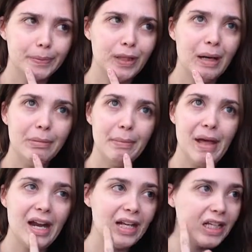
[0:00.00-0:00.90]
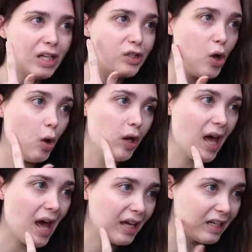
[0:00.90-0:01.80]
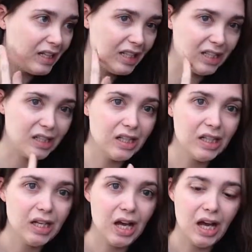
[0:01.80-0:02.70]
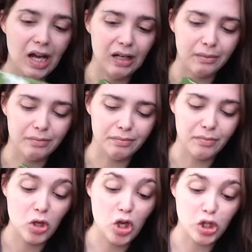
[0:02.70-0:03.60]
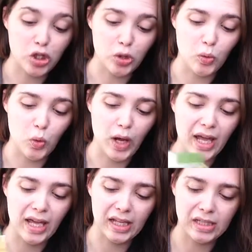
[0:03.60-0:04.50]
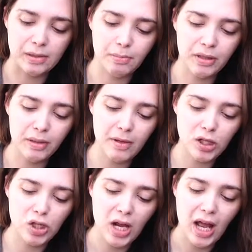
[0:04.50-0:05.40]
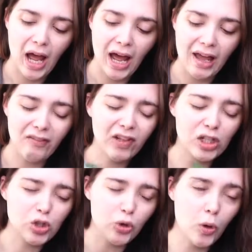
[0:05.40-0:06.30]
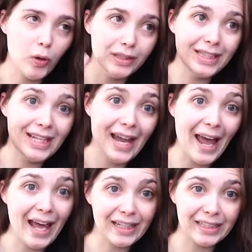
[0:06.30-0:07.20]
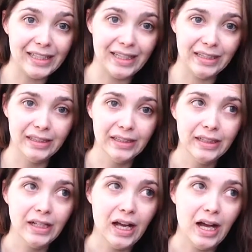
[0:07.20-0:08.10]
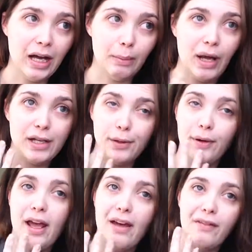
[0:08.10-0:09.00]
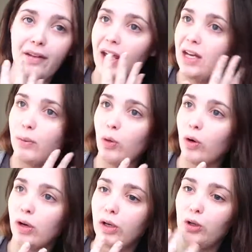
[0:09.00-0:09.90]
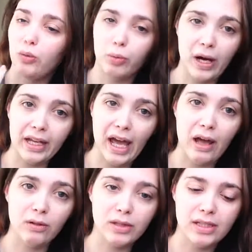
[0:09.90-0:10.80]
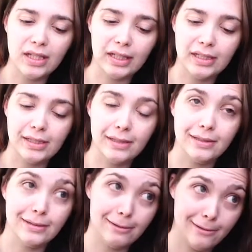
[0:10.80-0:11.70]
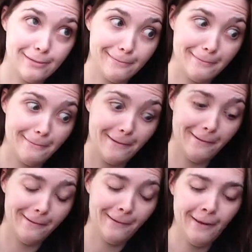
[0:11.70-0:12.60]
problematic adult acne issue, and pretty much I've controlled the acne. I don't have any more new breakouts unless it's the time of the month,